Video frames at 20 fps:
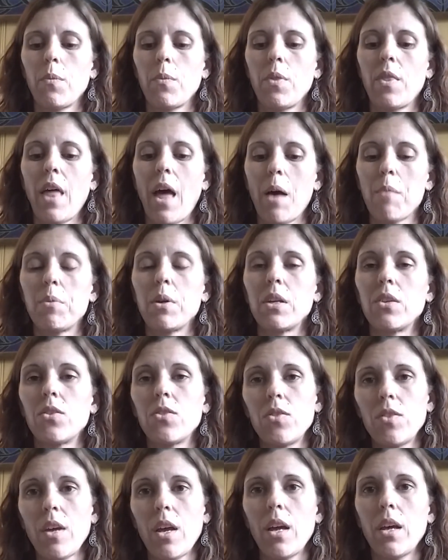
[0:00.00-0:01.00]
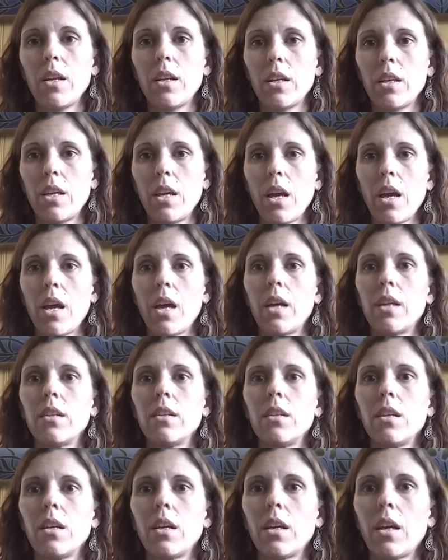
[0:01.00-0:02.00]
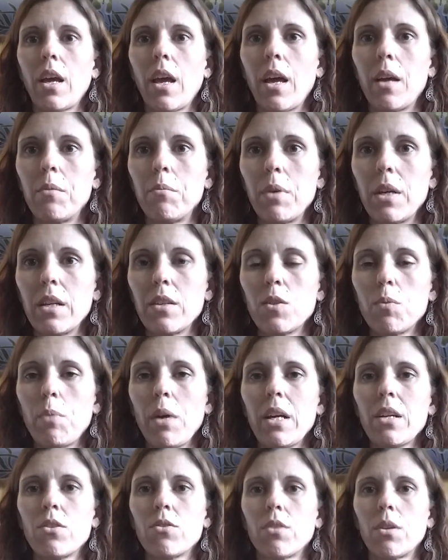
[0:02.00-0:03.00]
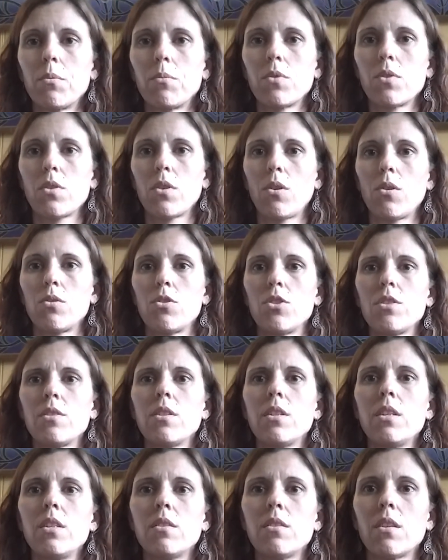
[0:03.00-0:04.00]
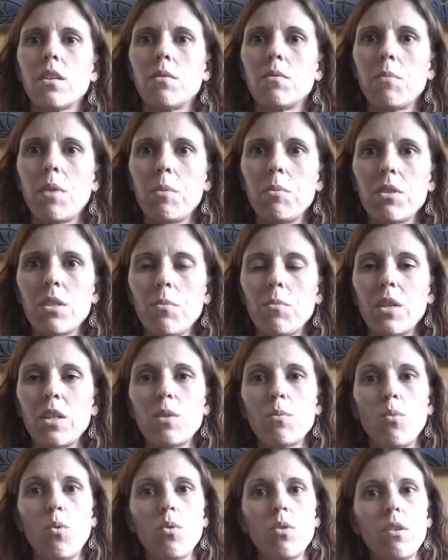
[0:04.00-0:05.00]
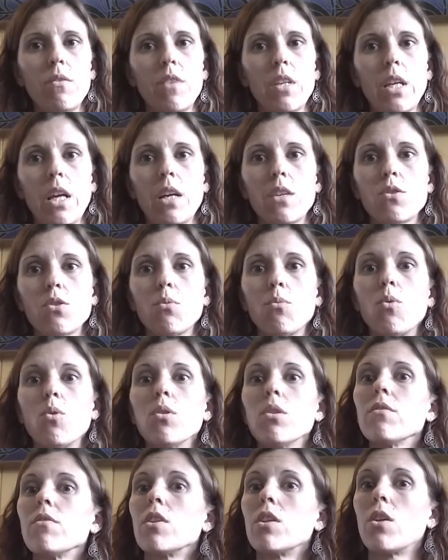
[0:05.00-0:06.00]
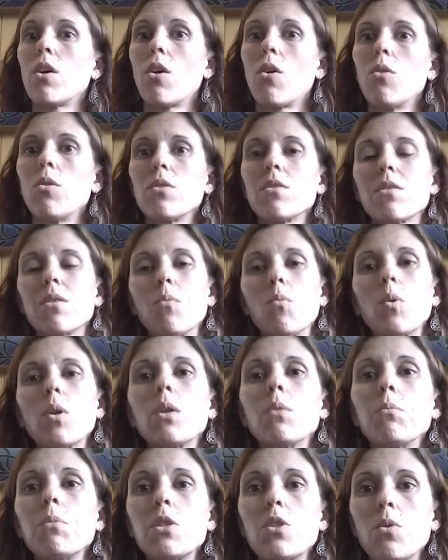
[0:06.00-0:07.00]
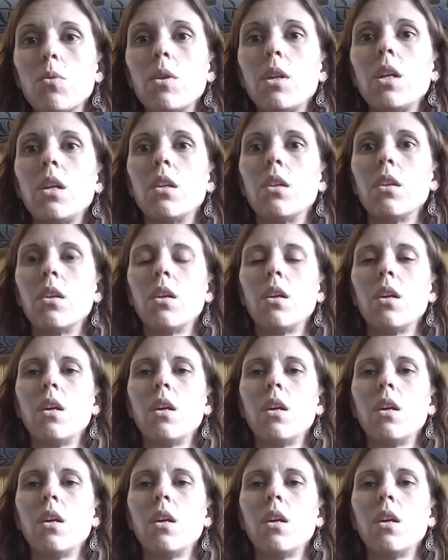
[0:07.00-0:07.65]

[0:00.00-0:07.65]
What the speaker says: That being said, again, it can be a spectrum. So just listen. Maybe something's more of a yes or more of a no, or somewhere in between.